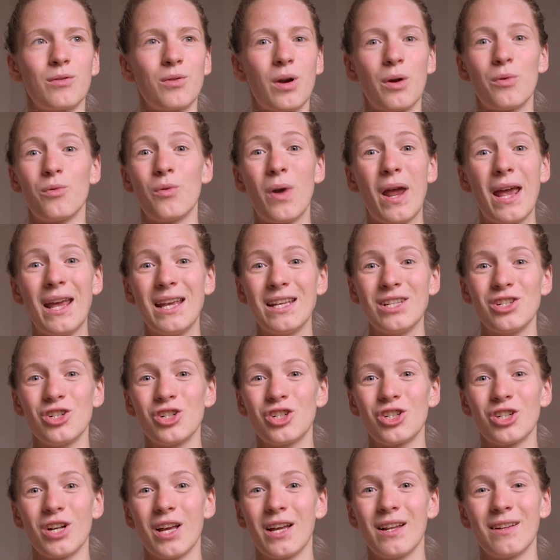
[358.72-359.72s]

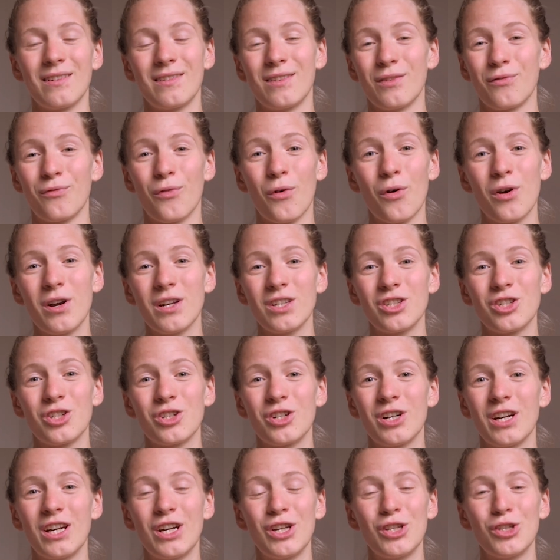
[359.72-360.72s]
arrange the furniture
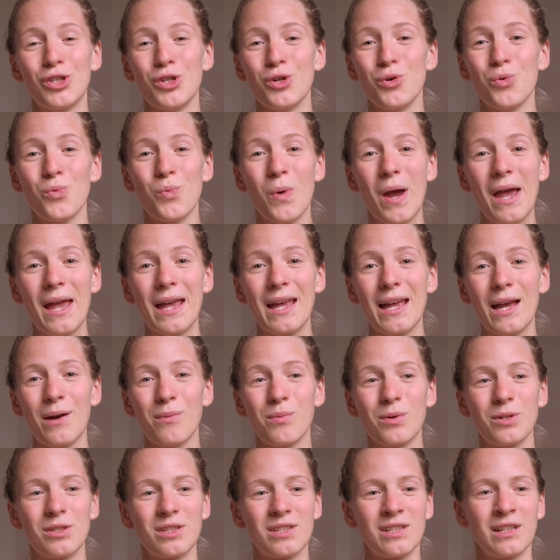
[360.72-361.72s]
in a new way. I
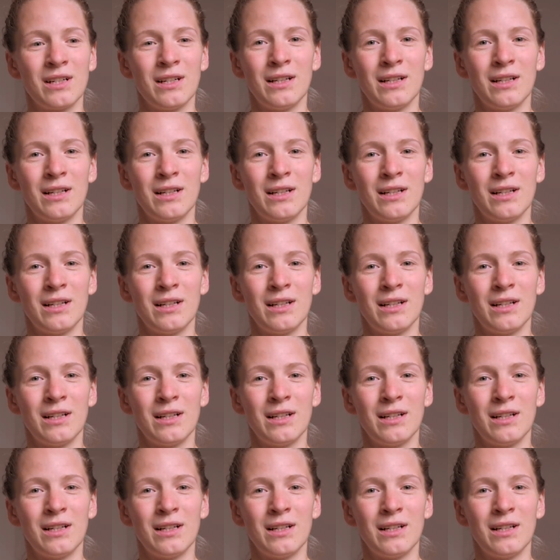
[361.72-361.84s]
would